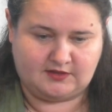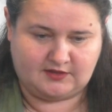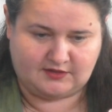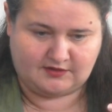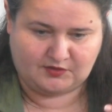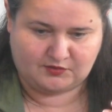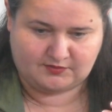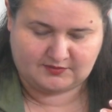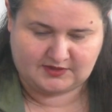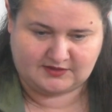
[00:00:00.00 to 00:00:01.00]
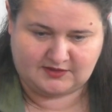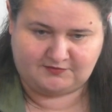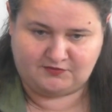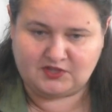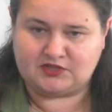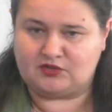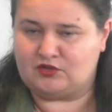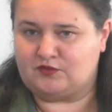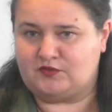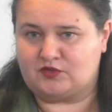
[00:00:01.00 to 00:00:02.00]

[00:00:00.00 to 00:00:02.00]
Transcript: uh, the, the, the, victory of